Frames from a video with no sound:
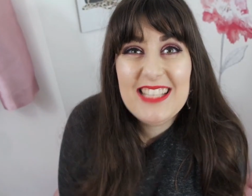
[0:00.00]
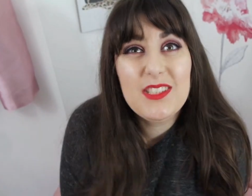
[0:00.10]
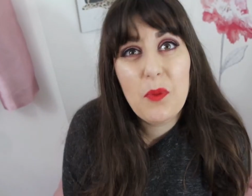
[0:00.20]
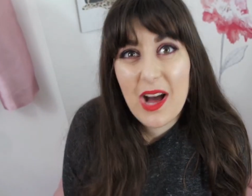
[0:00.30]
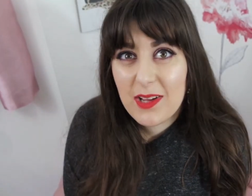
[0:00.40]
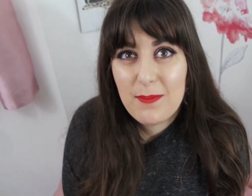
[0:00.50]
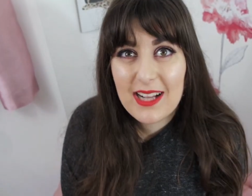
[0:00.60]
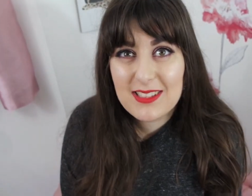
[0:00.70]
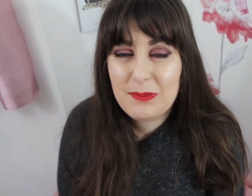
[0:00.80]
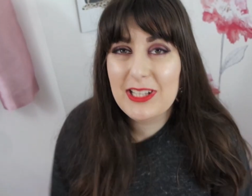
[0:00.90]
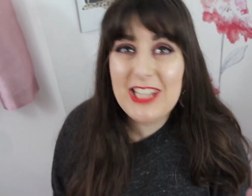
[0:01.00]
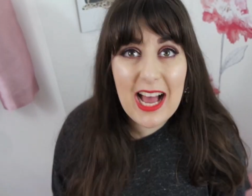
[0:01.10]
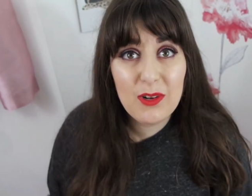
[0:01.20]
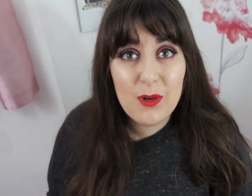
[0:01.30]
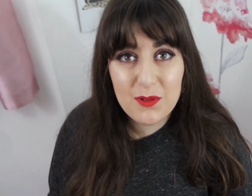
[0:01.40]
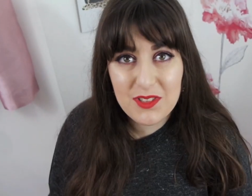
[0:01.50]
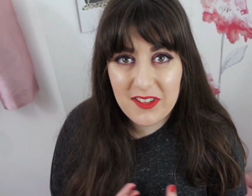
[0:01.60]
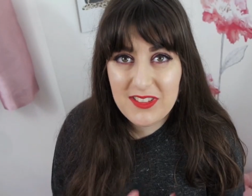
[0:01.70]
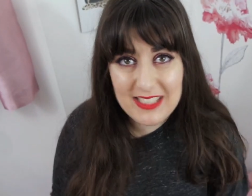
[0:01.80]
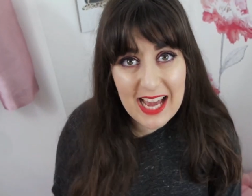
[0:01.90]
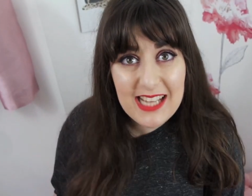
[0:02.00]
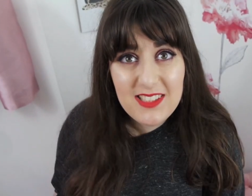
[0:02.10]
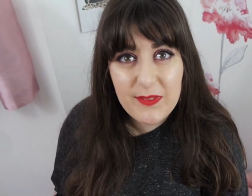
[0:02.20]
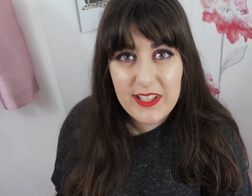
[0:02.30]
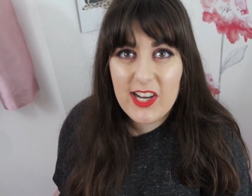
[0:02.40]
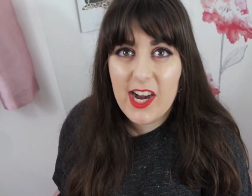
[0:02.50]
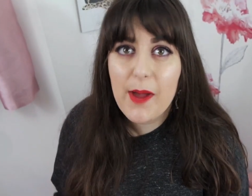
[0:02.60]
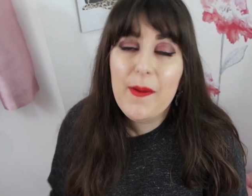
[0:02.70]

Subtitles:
guys, welcome back to my channel. So today's video